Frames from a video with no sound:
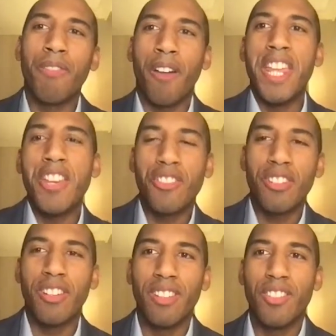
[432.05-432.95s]

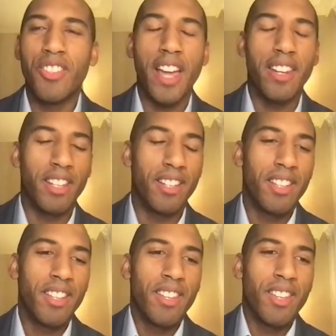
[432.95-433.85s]
foundation in the China
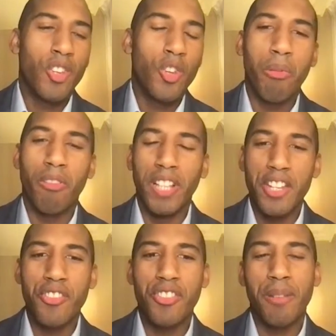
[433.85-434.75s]
Cuba
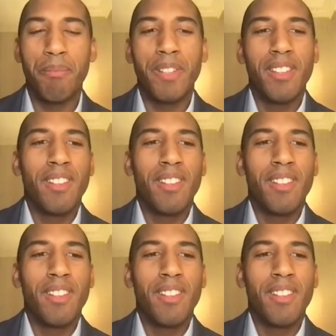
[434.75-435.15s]
relationship.